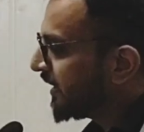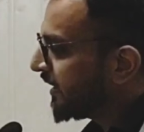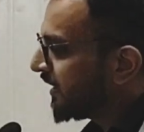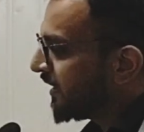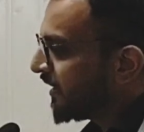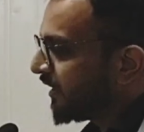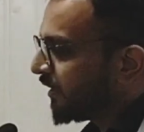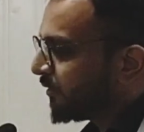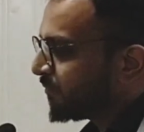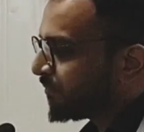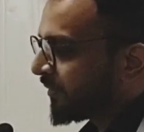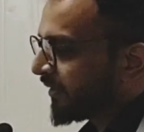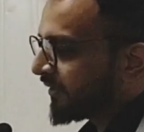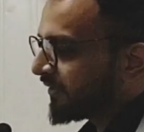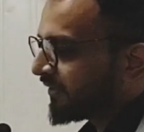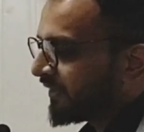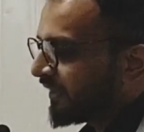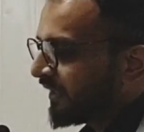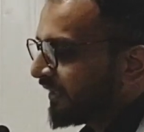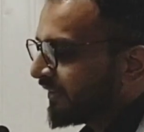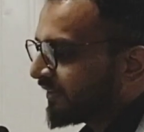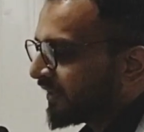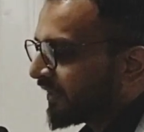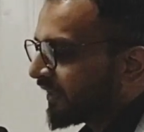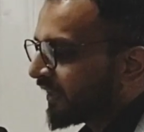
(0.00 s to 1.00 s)

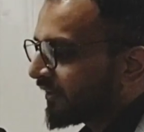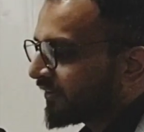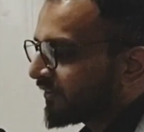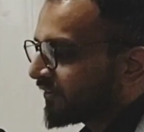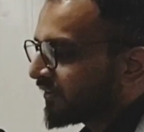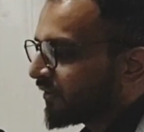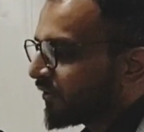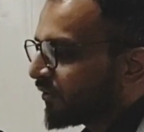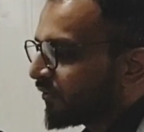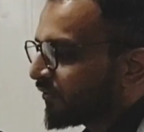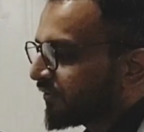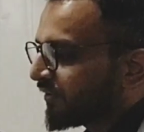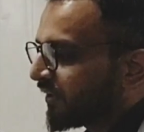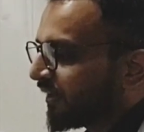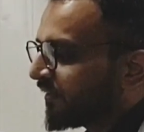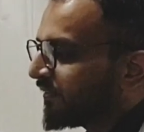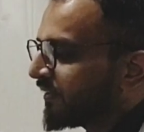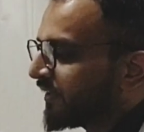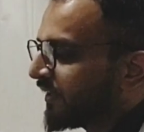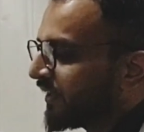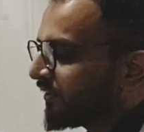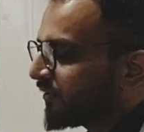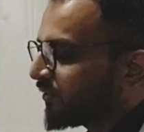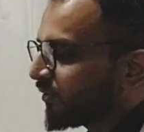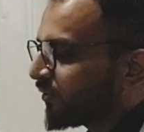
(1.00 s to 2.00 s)
Presently younger son of
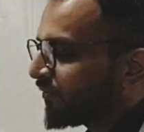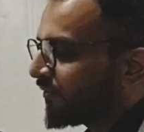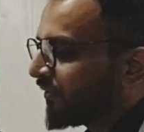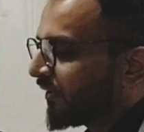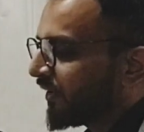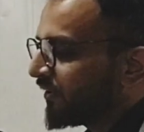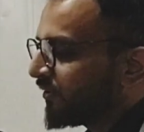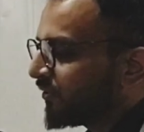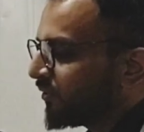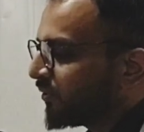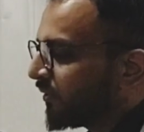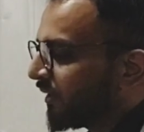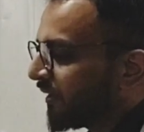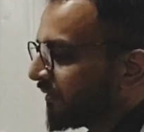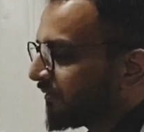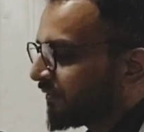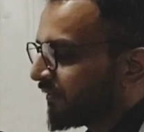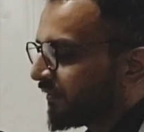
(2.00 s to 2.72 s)
7 years of age who have